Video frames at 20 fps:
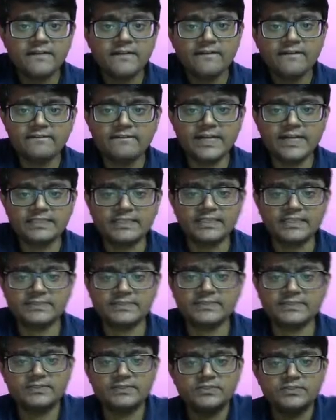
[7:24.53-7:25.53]

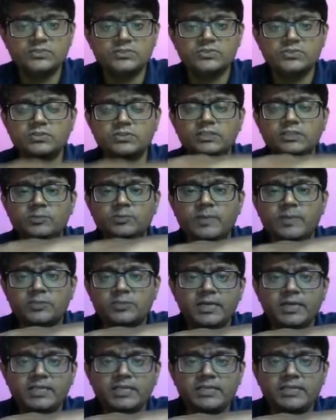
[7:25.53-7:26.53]
vectors. So
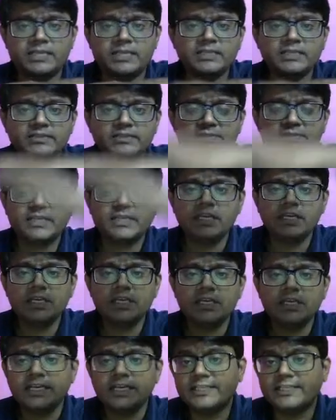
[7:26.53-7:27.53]
displacement is like this.
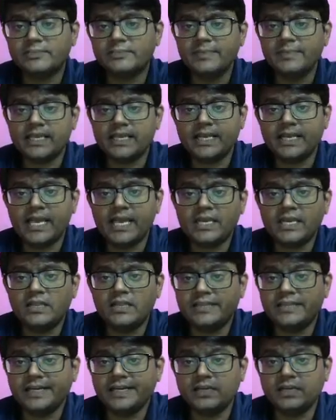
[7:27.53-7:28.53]
It is making an angle
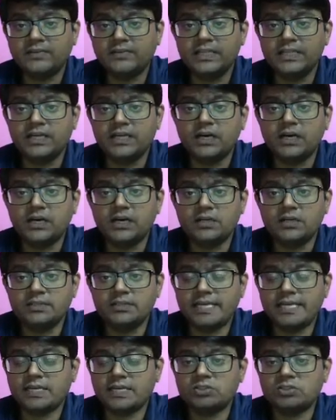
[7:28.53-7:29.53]
theta with the
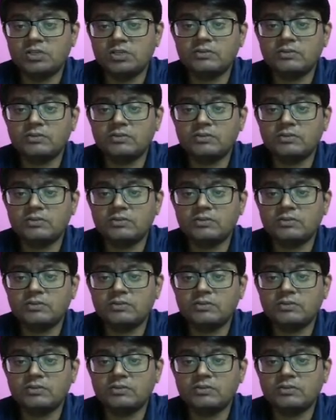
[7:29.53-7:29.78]
direction of the